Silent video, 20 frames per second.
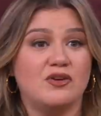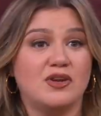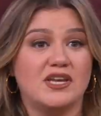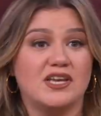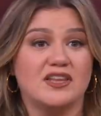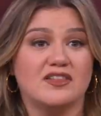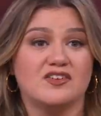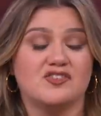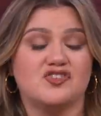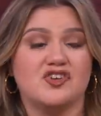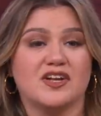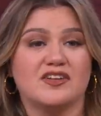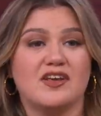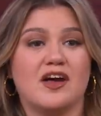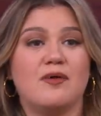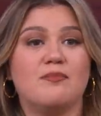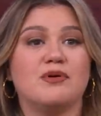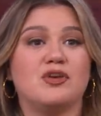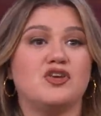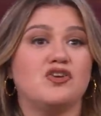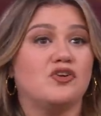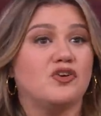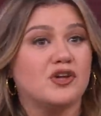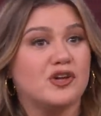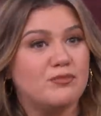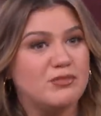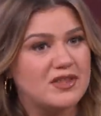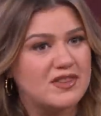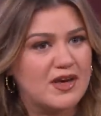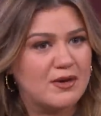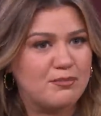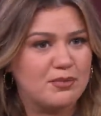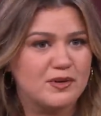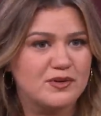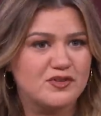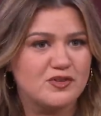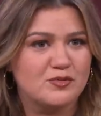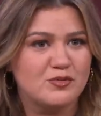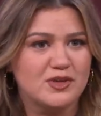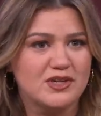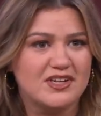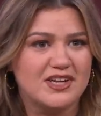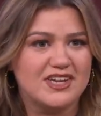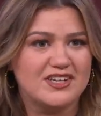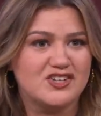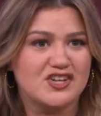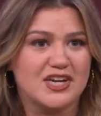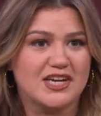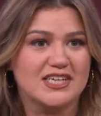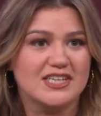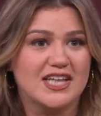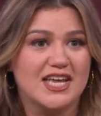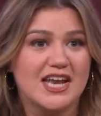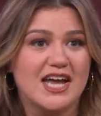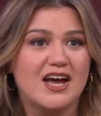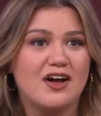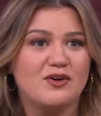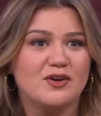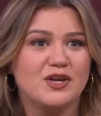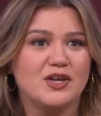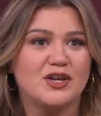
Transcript: you need to get this checked out, but you're going to be that person one day checking that out,